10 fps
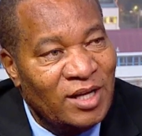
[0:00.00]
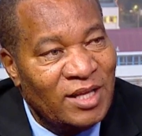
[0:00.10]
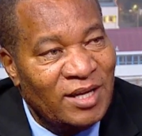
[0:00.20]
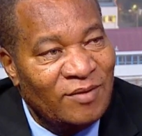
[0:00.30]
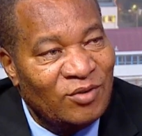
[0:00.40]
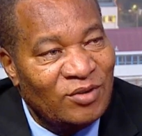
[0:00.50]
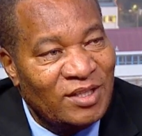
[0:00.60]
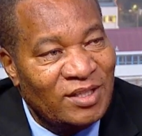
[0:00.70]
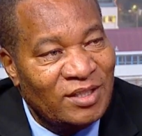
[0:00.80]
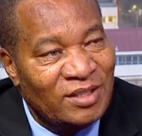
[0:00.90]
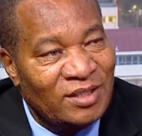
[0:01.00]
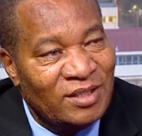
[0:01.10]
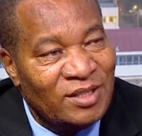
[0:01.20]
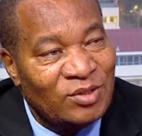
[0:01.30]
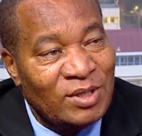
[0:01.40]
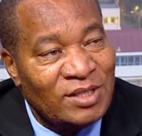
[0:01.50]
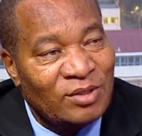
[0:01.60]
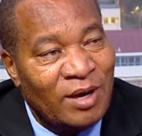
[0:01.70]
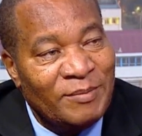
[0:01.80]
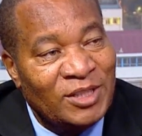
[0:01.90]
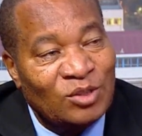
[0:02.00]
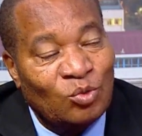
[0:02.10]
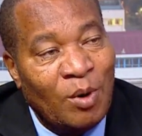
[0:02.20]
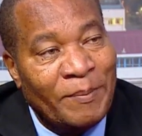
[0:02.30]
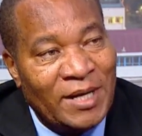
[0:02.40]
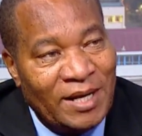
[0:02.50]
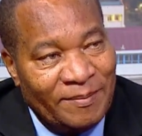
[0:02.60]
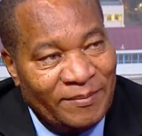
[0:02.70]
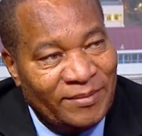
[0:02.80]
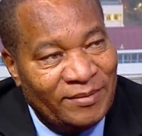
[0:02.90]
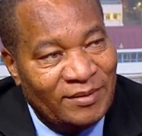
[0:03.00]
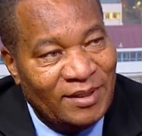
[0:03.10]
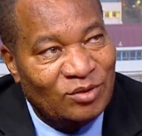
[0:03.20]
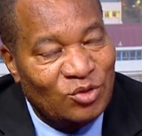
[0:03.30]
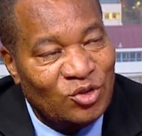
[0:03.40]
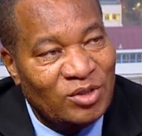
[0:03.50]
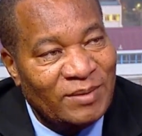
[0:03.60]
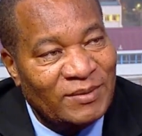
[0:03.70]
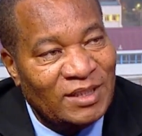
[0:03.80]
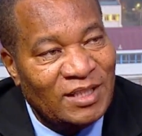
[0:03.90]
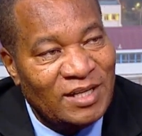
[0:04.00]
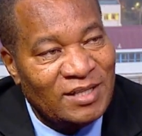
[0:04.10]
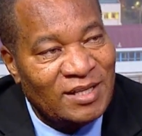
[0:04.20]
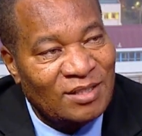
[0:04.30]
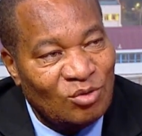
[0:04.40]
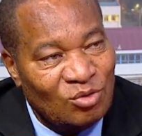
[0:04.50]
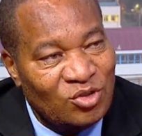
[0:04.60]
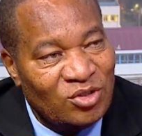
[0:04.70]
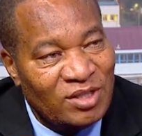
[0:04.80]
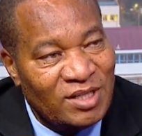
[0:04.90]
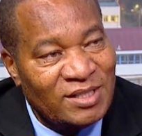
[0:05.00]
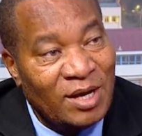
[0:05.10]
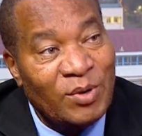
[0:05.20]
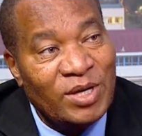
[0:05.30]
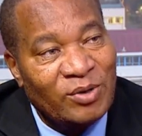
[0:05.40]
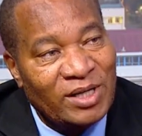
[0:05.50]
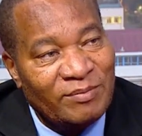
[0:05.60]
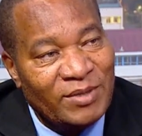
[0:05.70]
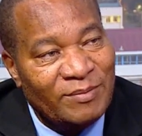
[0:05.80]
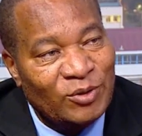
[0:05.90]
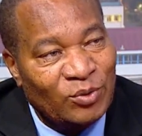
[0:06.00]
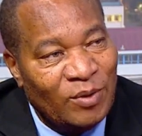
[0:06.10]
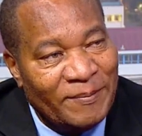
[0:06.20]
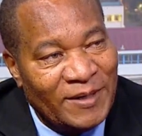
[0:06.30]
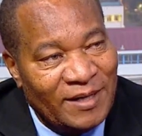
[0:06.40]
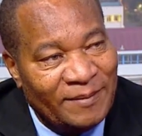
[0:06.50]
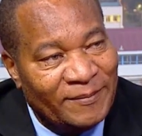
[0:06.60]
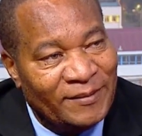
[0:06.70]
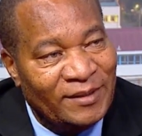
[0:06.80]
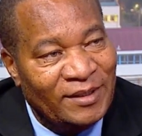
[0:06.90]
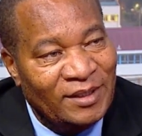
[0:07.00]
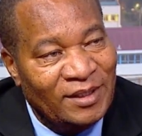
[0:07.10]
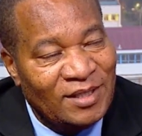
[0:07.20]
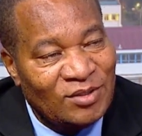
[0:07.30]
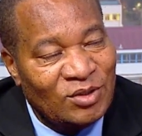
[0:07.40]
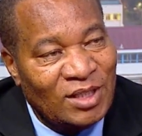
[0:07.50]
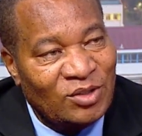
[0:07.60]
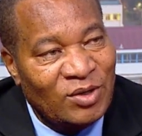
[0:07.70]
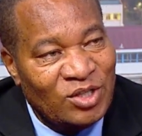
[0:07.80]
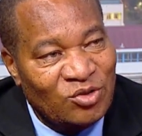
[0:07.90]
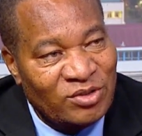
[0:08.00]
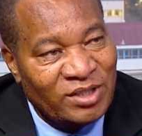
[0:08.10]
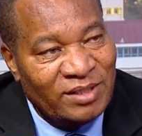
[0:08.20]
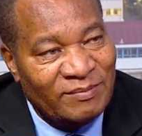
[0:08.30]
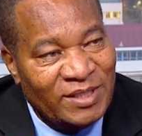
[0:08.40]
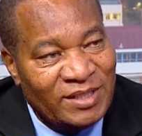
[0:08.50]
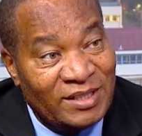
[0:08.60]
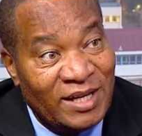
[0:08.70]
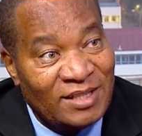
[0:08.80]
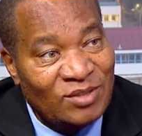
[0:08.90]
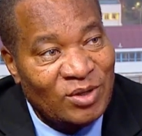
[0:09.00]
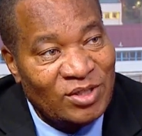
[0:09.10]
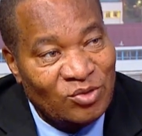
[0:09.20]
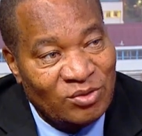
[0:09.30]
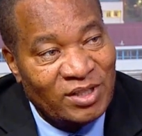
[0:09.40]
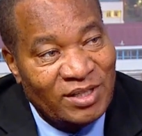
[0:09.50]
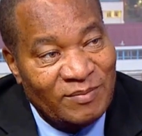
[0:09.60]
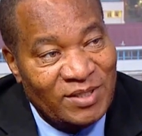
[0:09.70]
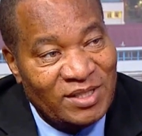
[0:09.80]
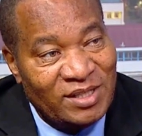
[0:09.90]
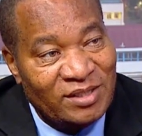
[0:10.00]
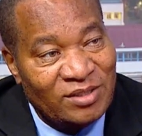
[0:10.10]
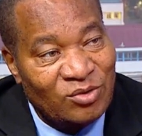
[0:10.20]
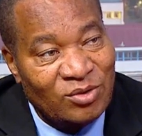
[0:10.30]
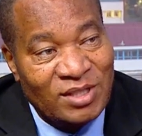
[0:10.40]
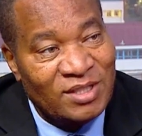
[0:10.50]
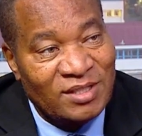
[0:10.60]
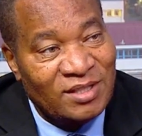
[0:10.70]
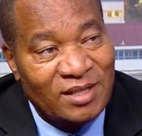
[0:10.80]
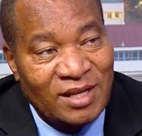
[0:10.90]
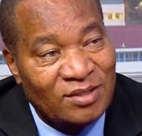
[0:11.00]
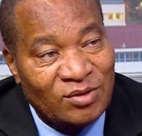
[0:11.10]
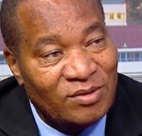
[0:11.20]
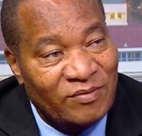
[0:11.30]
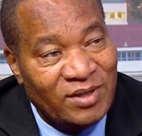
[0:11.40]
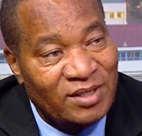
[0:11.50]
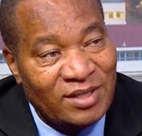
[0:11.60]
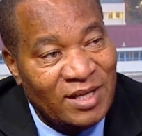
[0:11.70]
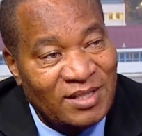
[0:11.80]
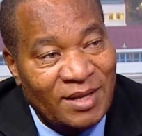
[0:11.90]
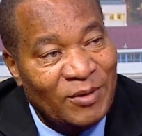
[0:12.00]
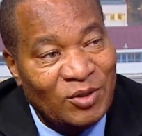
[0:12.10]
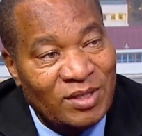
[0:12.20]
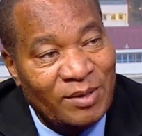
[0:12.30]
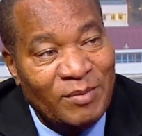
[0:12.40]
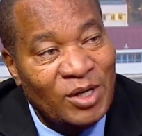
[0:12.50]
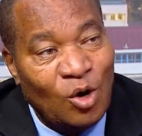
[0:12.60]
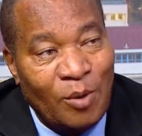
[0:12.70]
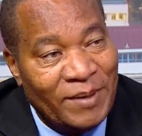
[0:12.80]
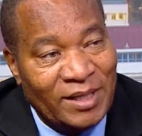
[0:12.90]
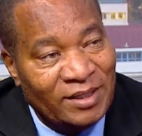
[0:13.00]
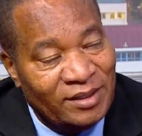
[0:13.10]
And therefore, this one is a bit to open up and to show them that there is a solution, there is a way you can be able to open up so that your issues can be discussed, your issues can be seen. So this is that's about being open.